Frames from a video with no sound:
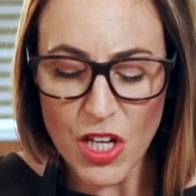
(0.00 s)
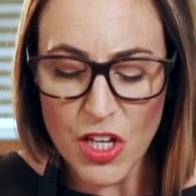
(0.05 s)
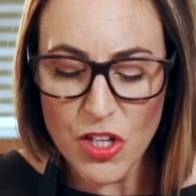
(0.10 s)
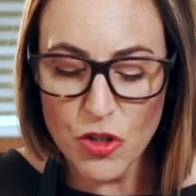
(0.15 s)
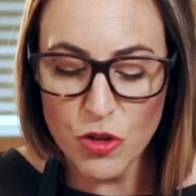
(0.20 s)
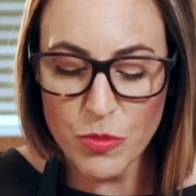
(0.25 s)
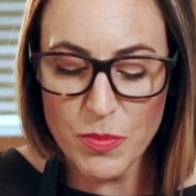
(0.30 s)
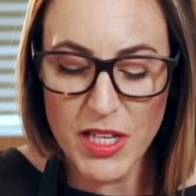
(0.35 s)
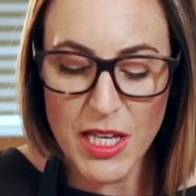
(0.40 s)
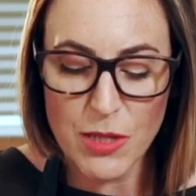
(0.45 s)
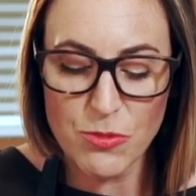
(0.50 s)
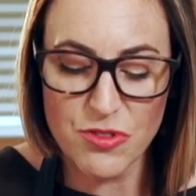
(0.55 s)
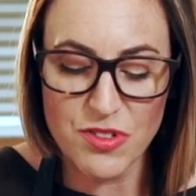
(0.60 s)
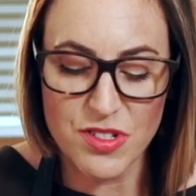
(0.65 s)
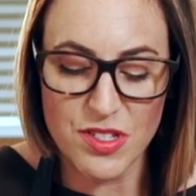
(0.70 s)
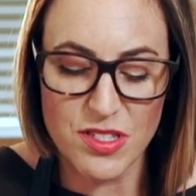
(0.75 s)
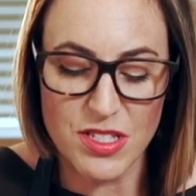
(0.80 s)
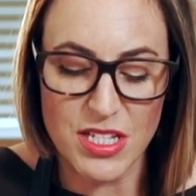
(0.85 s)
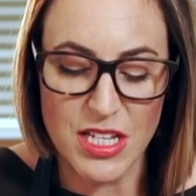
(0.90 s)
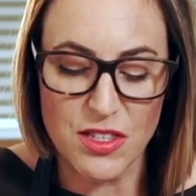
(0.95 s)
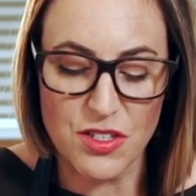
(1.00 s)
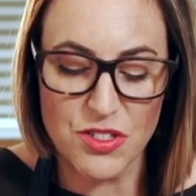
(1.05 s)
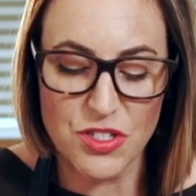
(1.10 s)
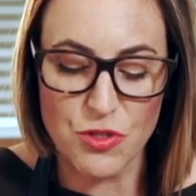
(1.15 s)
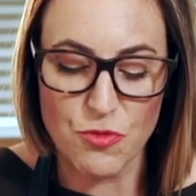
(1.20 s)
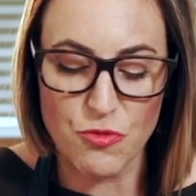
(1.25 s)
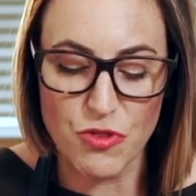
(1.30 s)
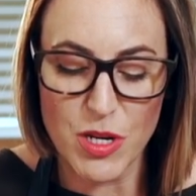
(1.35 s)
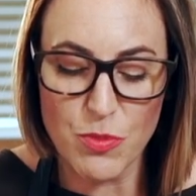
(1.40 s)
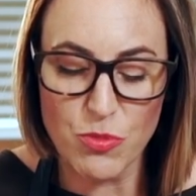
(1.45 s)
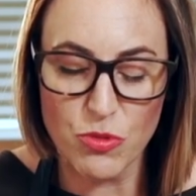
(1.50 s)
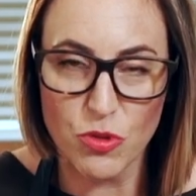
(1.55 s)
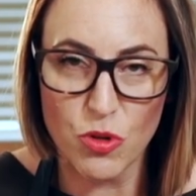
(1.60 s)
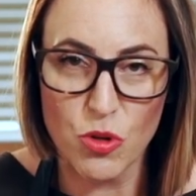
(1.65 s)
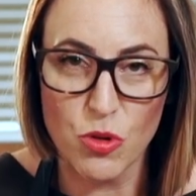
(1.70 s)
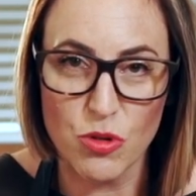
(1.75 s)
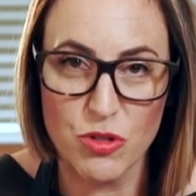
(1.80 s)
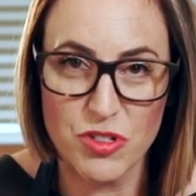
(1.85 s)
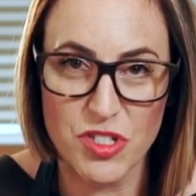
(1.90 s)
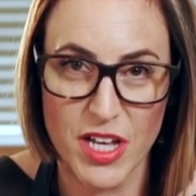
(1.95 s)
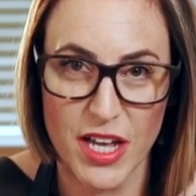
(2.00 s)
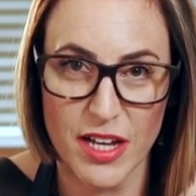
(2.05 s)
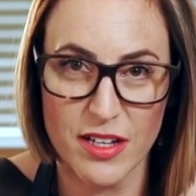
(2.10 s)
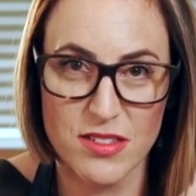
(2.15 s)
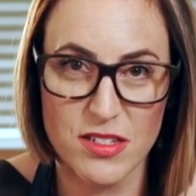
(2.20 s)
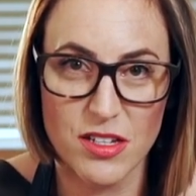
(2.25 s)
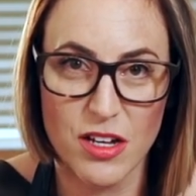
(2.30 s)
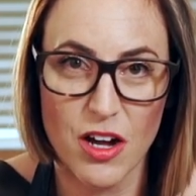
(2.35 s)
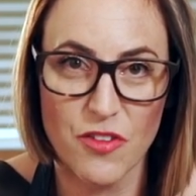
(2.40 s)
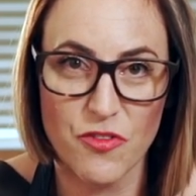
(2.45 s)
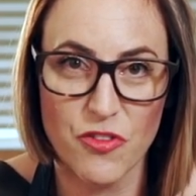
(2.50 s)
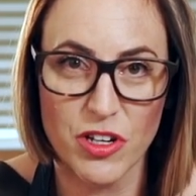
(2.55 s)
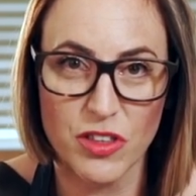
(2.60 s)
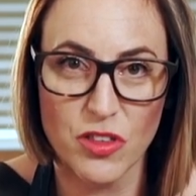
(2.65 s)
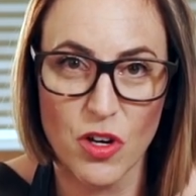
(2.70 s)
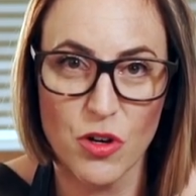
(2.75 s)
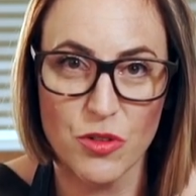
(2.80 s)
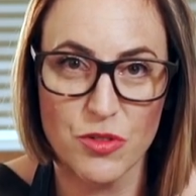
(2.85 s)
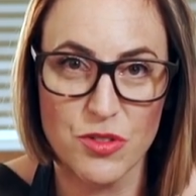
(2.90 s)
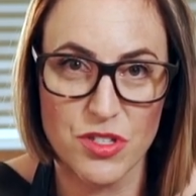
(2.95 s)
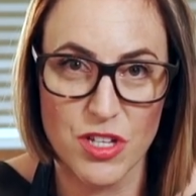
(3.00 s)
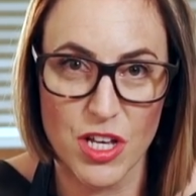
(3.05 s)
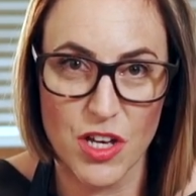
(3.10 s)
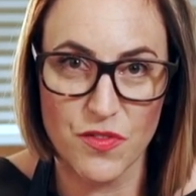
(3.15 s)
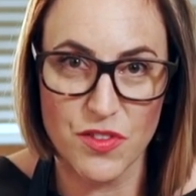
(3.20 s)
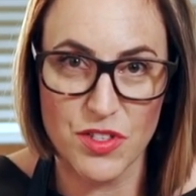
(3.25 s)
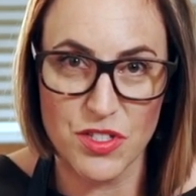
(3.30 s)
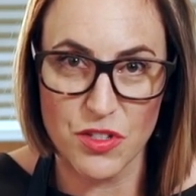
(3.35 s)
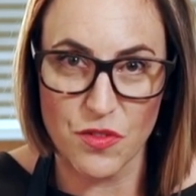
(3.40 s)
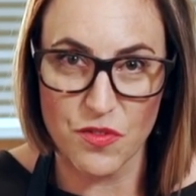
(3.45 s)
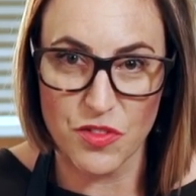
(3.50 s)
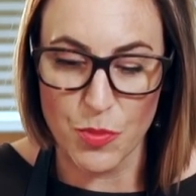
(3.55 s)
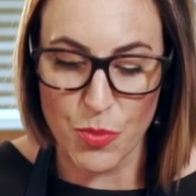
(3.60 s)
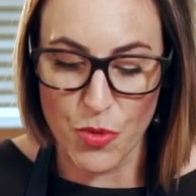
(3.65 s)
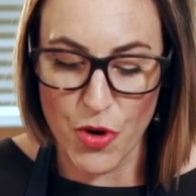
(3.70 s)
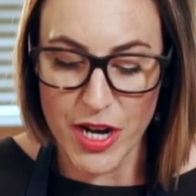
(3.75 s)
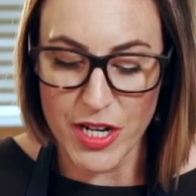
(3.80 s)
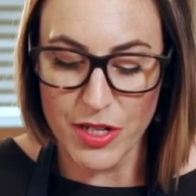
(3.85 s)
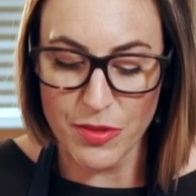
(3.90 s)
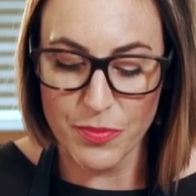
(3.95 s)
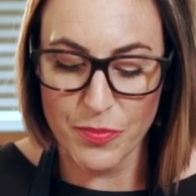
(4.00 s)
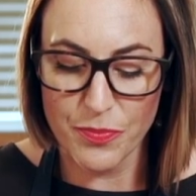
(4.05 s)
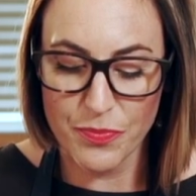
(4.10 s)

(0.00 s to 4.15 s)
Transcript: you'll be able to see the cerebral cortex covering the whole surface of the brain.